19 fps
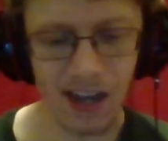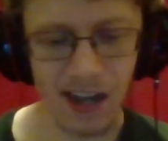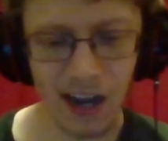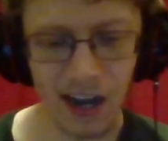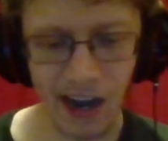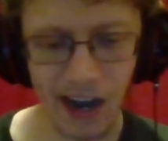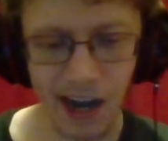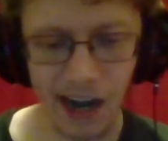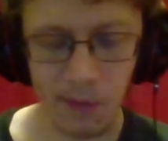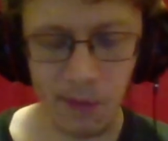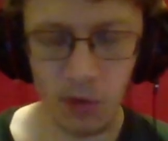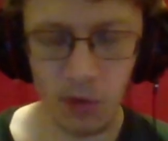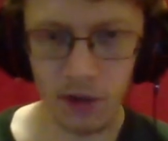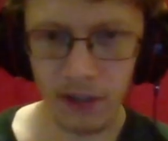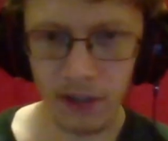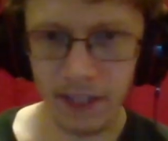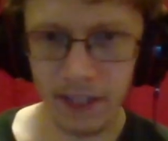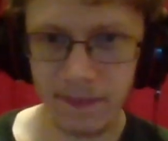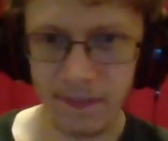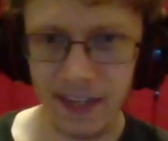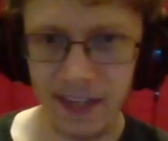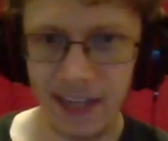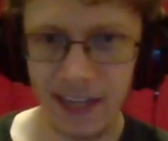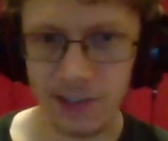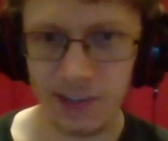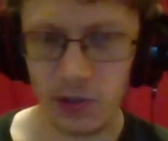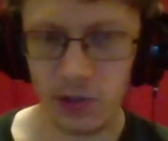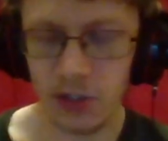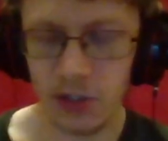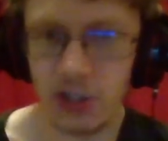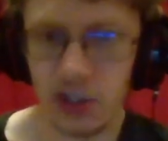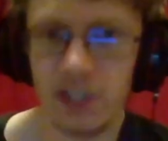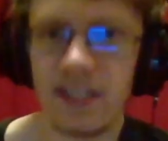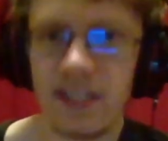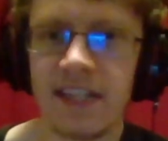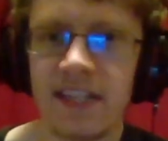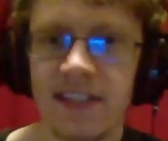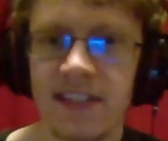I'm wondering if the answer is
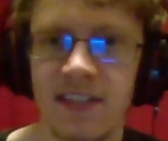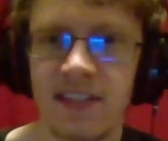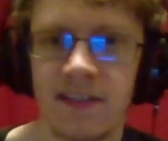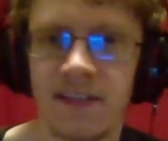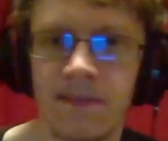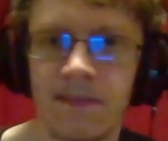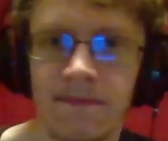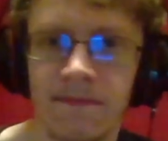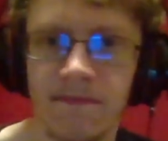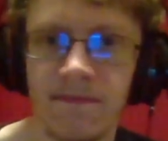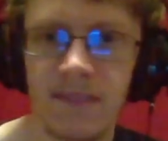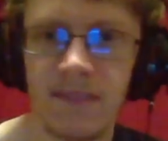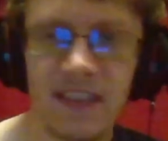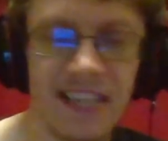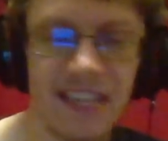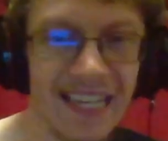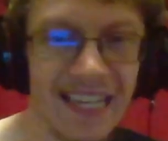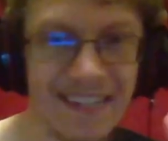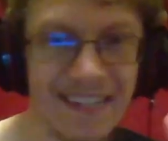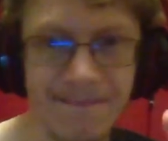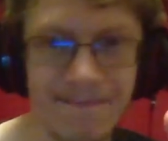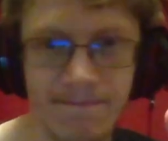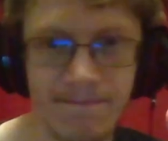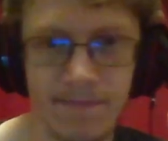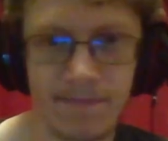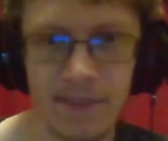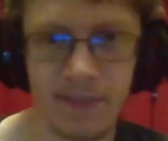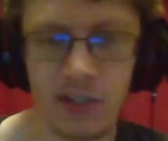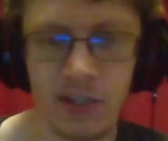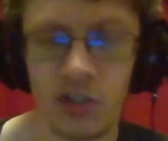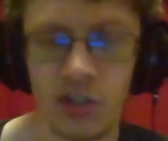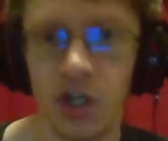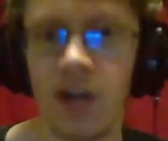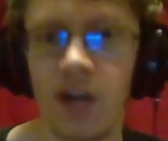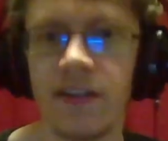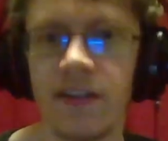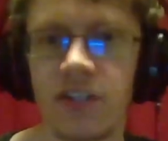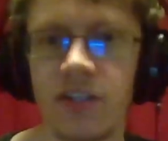just this. That
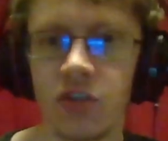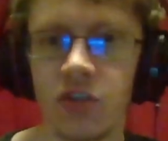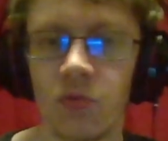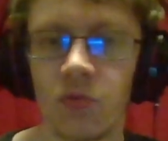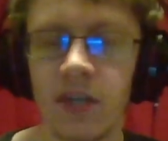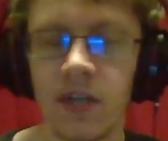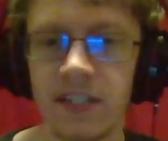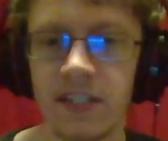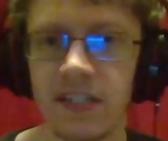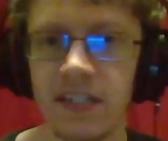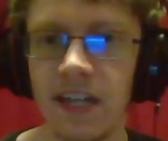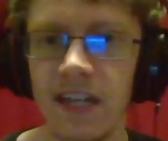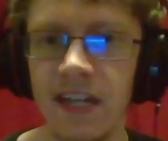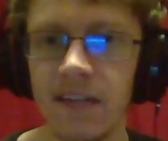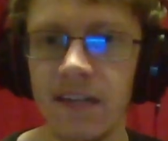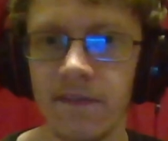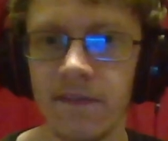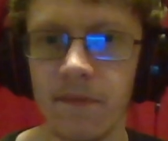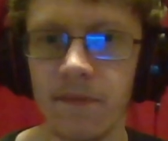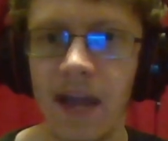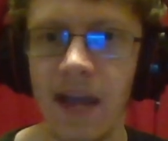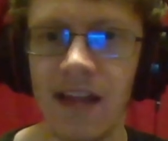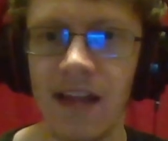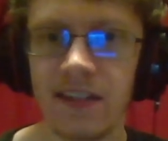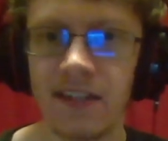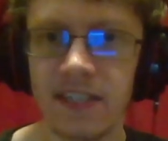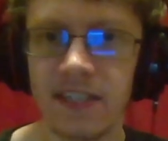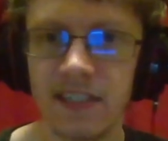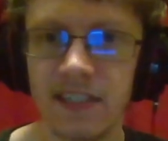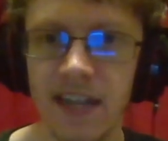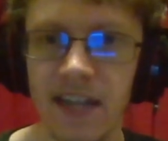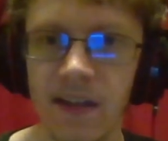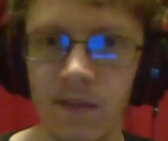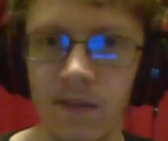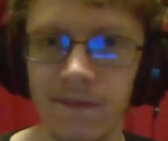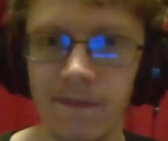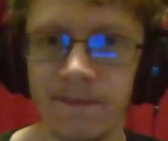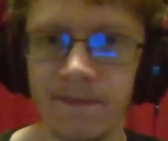John is the Rusted Knight from Alex's
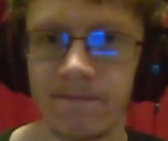tale.